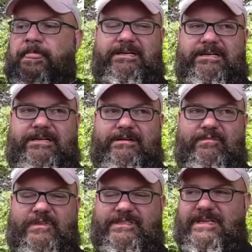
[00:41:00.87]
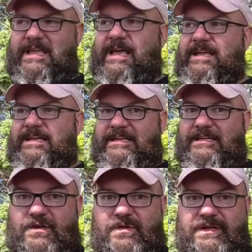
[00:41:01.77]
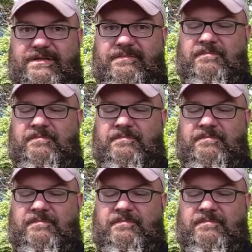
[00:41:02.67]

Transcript: Um, the CK do it.